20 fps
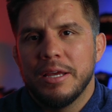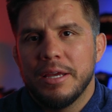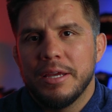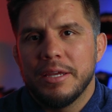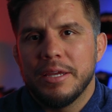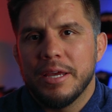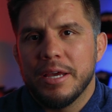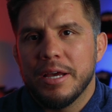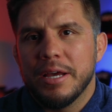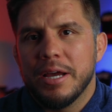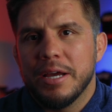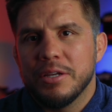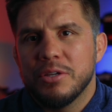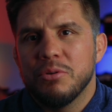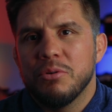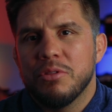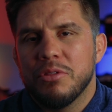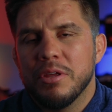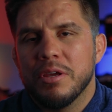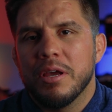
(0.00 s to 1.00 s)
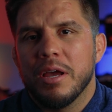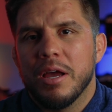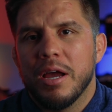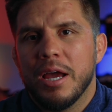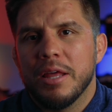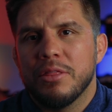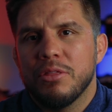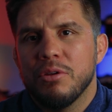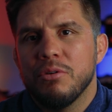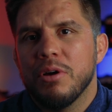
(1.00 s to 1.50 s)
yeah, I do think
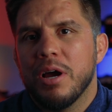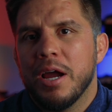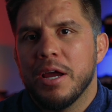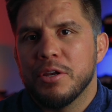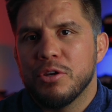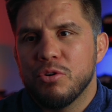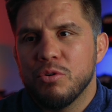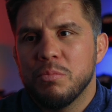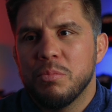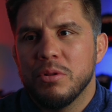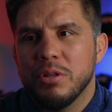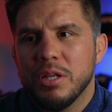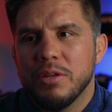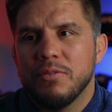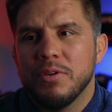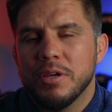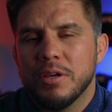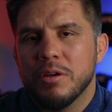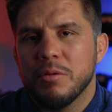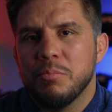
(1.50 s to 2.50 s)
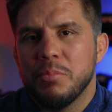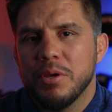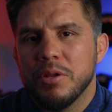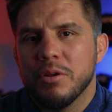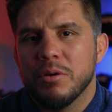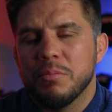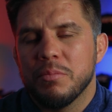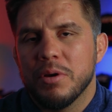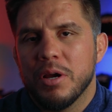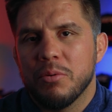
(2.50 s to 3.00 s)
I do believe he could beat
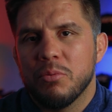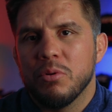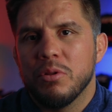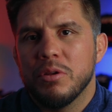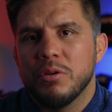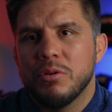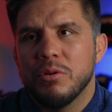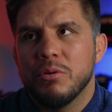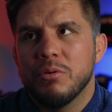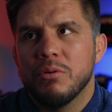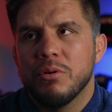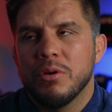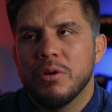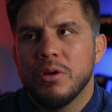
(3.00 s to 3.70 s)
him. I really do.